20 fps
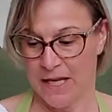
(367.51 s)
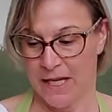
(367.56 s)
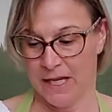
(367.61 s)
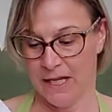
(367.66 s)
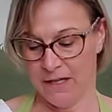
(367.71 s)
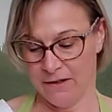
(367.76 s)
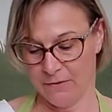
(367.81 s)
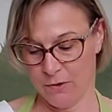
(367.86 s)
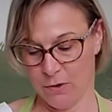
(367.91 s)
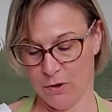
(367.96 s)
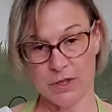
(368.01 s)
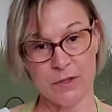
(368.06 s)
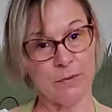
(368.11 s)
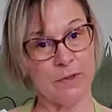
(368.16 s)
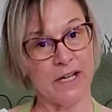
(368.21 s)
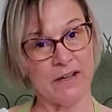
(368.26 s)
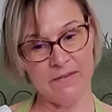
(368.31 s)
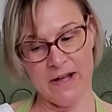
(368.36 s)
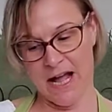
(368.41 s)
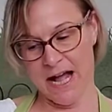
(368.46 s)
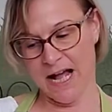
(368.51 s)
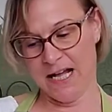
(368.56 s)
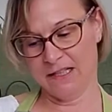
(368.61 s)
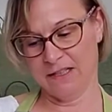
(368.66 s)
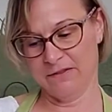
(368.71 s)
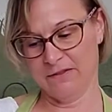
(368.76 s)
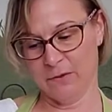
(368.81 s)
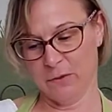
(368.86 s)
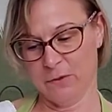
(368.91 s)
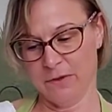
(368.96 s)
And of course we have
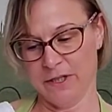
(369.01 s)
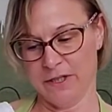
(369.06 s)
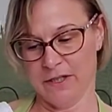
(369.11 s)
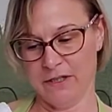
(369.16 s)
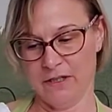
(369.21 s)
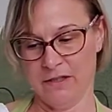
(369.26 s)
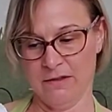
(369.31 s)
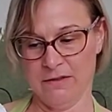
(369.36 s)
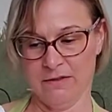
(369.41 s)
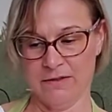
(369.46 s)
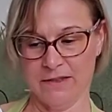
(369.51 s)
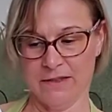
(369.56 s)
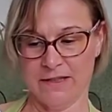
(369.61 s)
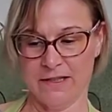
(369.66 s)
olive oil.